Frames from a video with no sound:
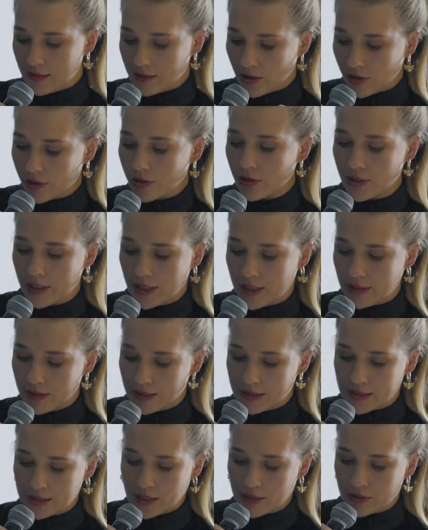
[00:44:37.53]
not only in
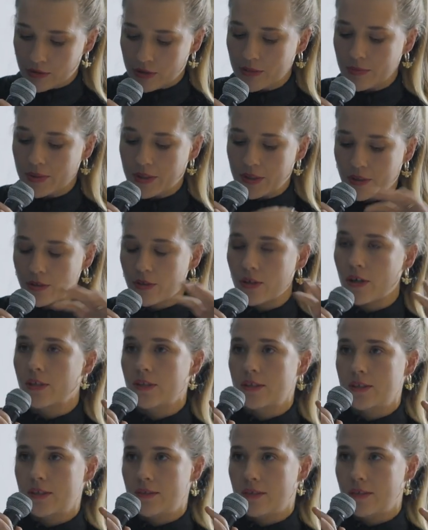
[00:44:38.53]
this country, but
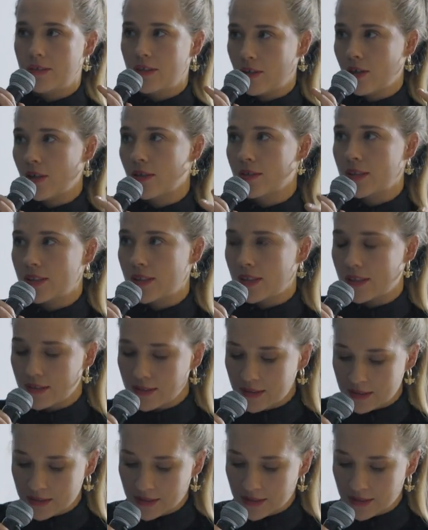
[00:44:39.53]
across the continent,